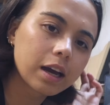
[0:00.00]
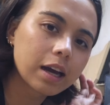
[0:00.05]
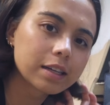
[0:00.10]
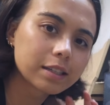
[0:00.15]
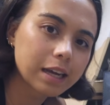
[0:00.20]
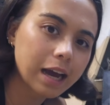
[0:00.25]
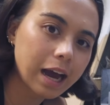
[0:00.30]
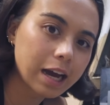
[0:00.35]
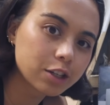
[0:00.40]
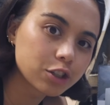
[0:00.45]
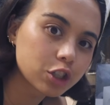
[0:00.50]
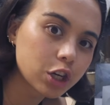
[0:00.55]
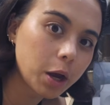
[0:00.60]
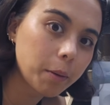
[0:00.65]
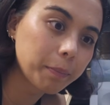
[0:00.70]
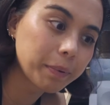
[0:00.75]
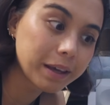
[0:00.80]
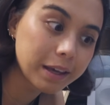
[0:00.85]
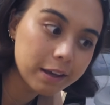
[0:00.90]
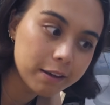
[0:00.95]
attach
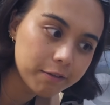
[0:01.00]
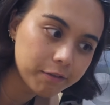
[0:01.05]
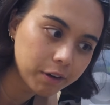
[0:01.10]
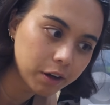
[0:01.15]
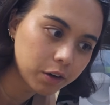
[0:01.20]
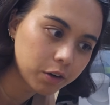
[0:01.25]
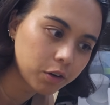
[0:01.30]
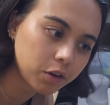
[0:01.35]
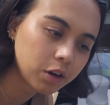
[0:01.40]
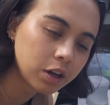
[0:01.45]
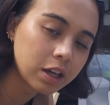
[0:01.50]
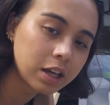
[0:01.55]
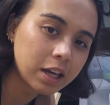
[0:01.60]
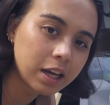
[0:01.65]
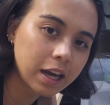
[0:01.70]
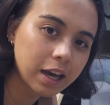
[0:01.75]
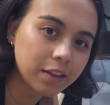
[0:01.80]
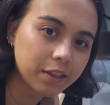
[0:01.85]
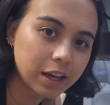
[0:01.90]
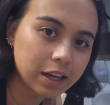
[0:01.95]
a pee funnel,
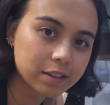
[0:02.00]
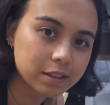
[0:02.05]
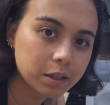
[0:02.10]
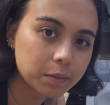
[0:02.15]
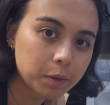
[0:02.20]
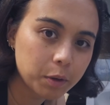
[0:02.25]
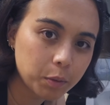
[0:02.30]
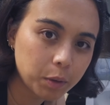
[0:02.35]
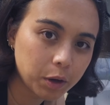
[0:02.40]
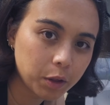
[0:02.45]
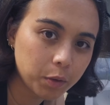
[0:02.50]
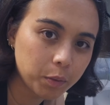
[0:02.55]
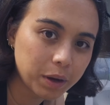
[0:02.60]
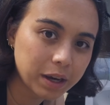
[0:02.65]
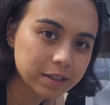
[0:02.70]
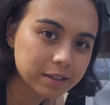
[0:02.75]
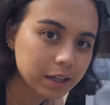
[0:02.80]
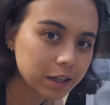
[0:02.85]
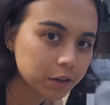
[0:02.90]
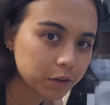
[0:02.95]
and that is going to be one of the
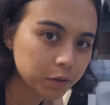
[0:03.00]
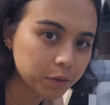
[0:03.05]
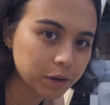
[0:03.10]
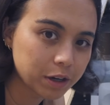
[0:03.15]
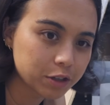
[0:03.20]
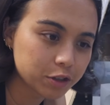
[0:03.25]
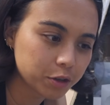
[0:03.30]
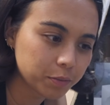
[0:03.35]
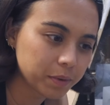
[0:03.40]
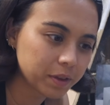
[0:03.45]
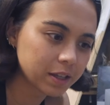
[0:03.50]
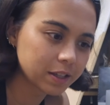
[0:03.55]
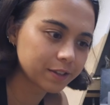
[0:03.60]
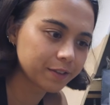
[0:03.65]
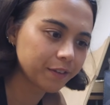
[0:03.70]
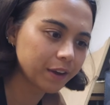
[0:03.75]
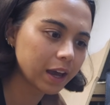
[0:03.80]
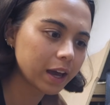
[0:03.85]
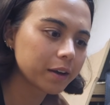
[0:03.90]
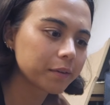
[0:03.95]
ways I go to the restroom in
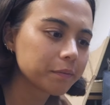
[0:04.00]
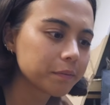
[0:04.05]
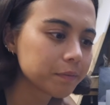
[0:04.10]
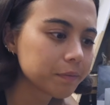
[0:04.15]
this van.